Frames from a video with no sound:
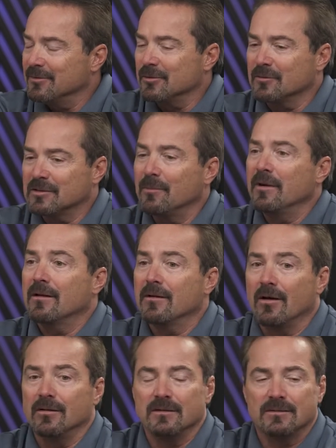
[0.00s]
So if somebody
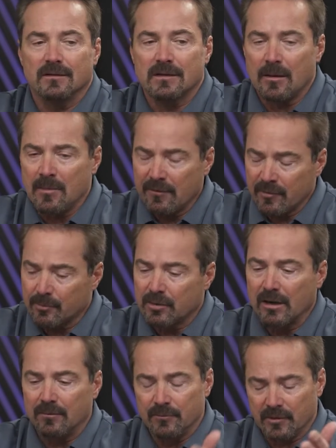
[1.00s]
calls and says, I'm having a
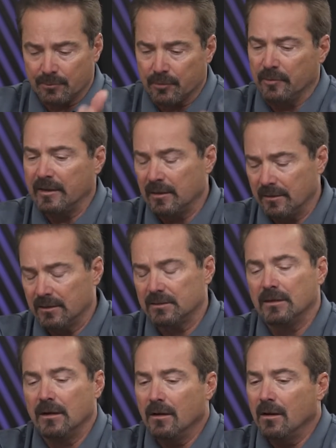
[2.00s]
problem with permitting this,
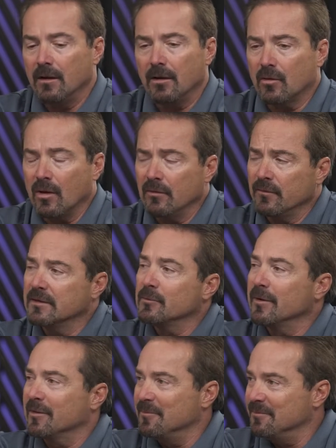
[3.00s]
go out and visit
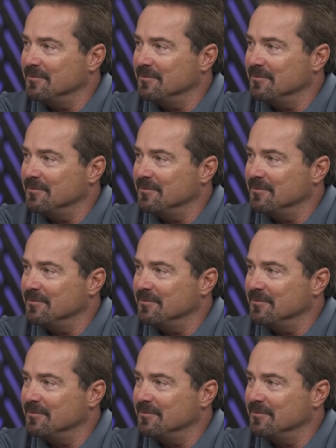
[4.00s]
with them.